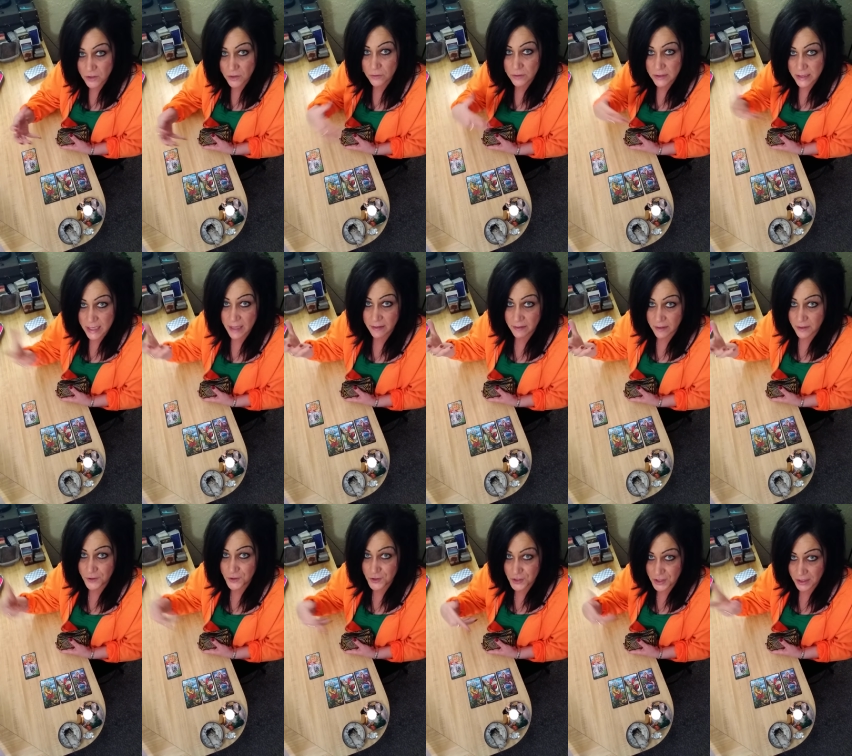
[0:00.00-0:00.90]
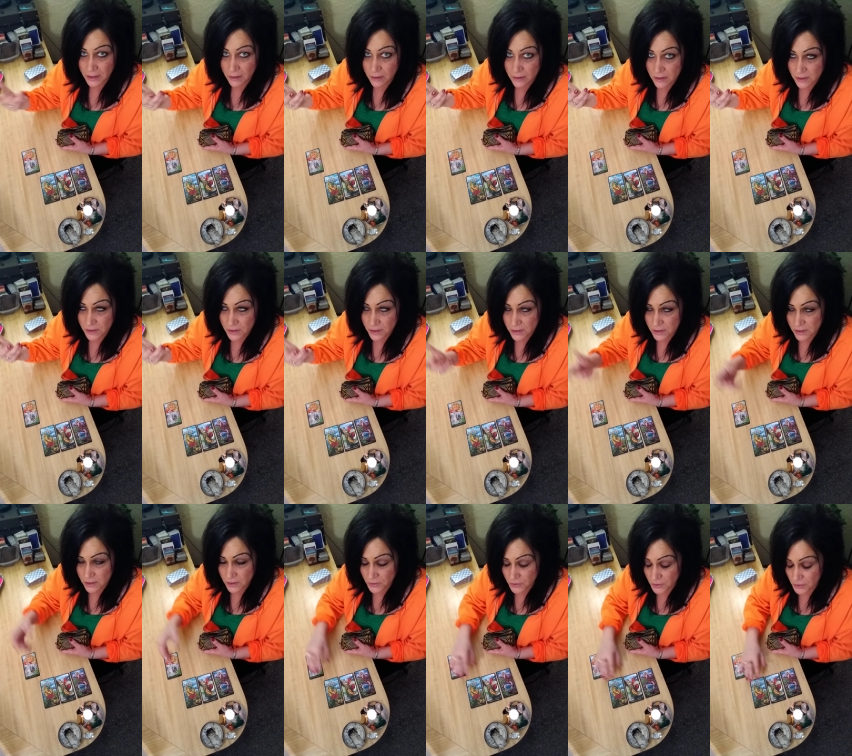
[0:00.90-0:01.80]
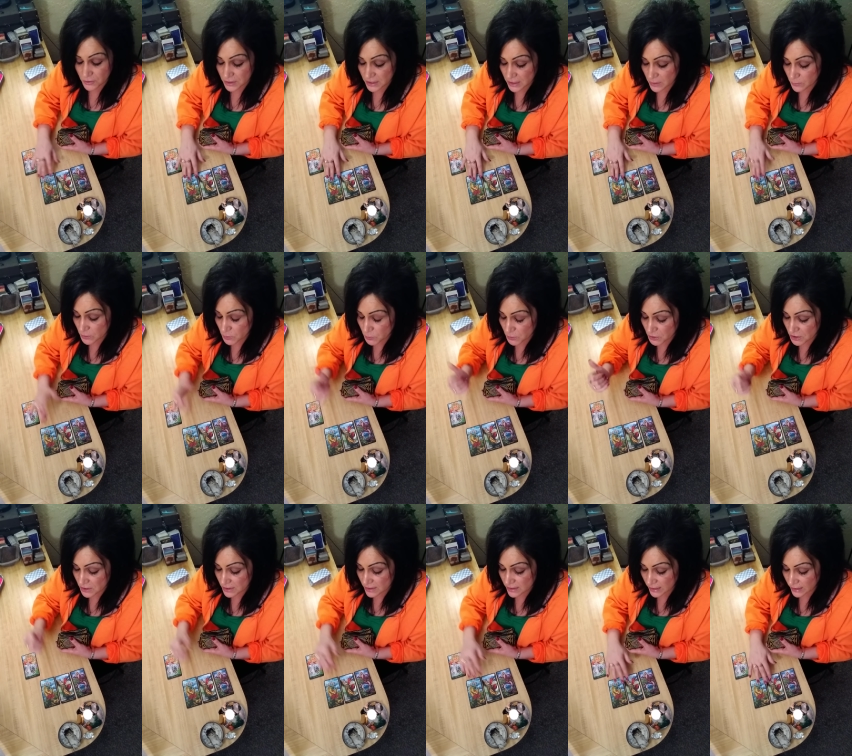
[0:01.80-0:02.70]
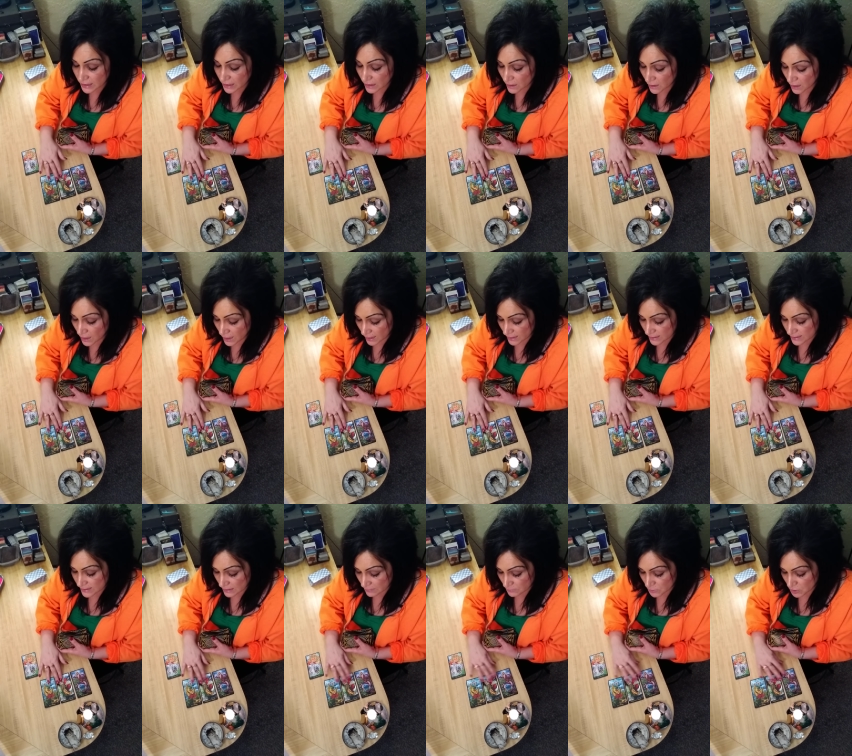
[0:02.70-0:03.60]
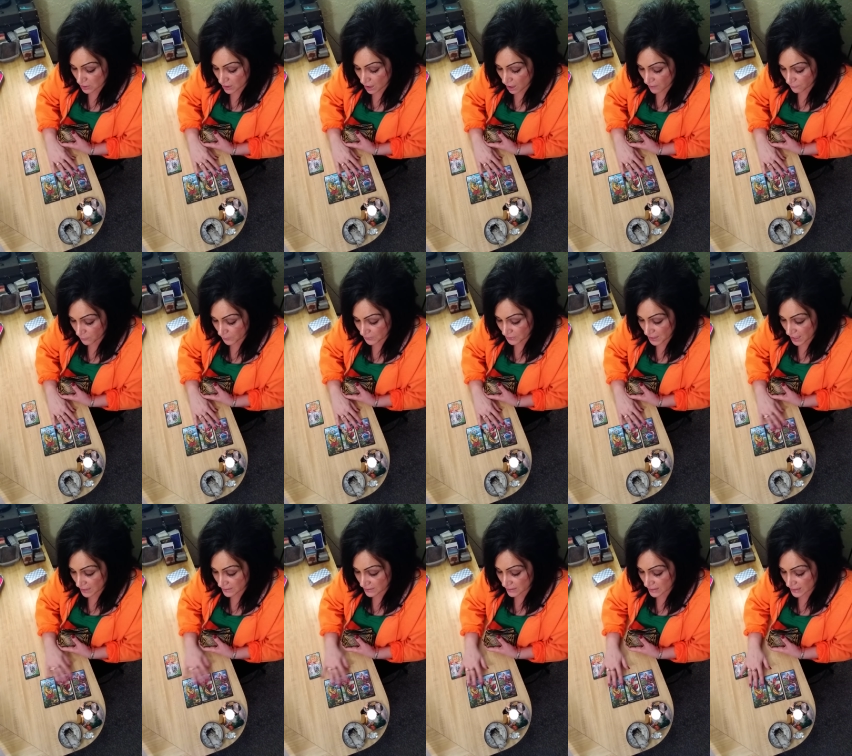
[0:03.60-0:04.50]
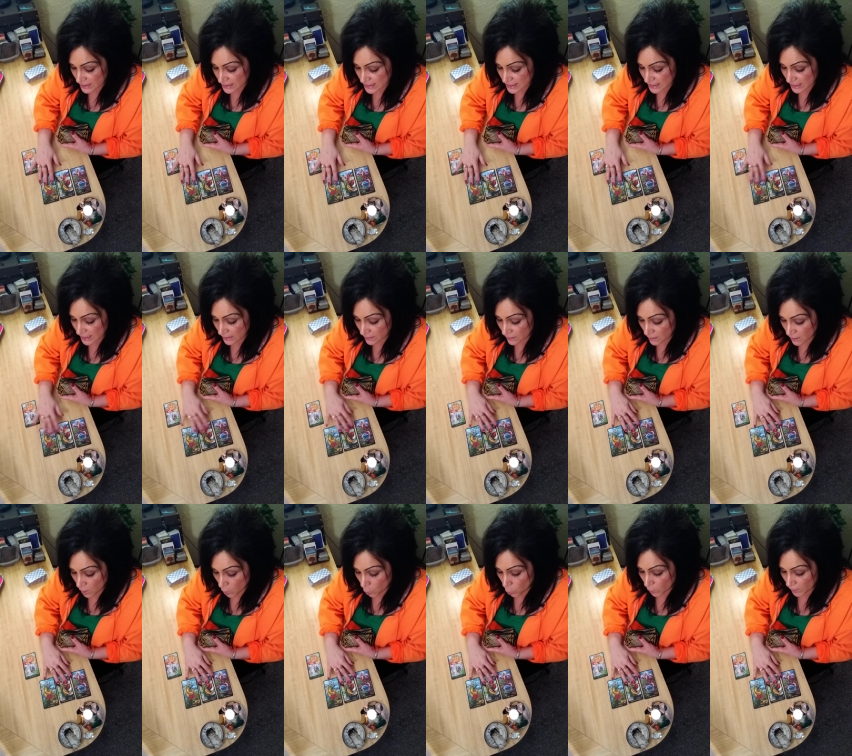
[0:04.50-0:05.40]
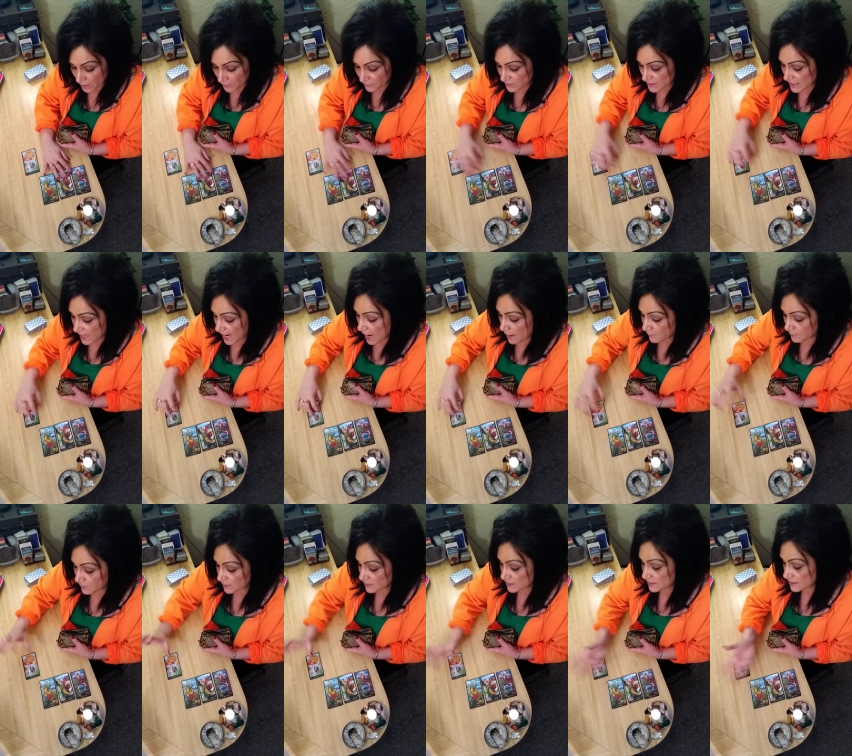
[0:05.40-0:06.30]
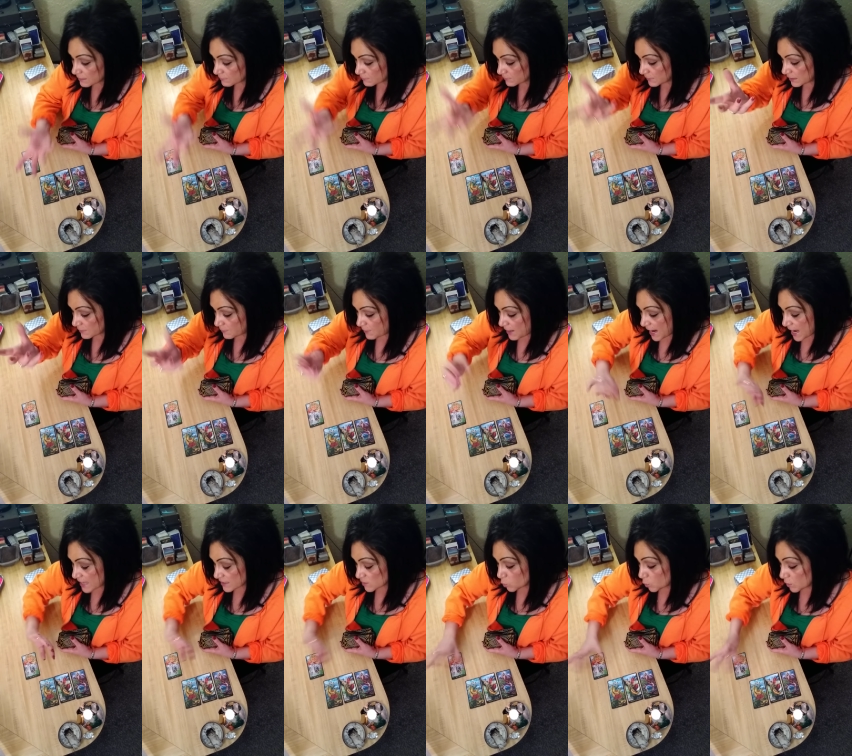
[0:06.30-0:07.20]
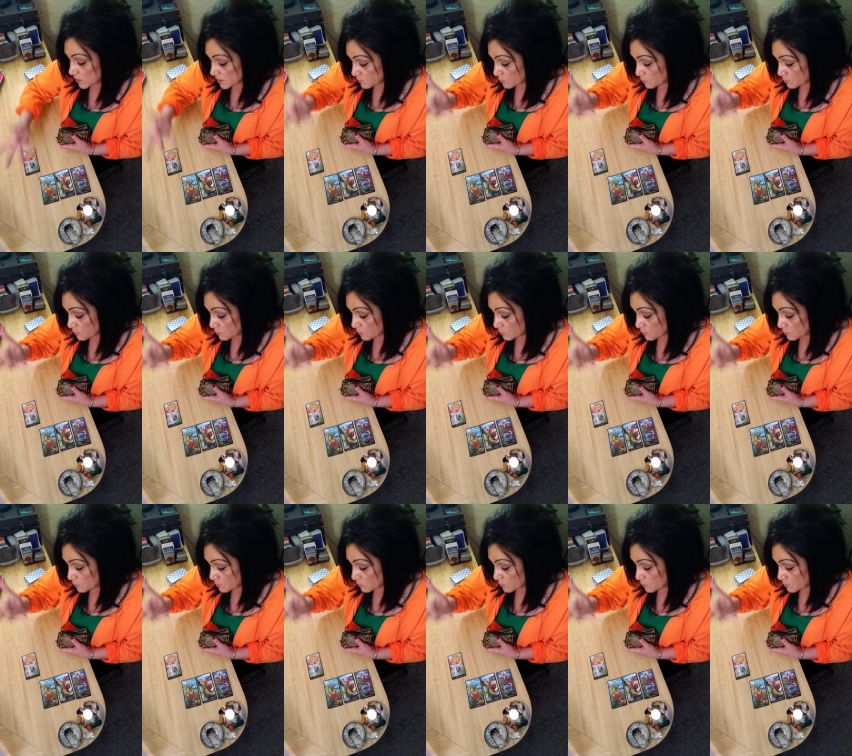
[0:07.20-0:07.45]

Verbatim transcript: to death energy because this is still 13, which we just seen it. If something took off with that, then they did. Whatever's happened, something in the past was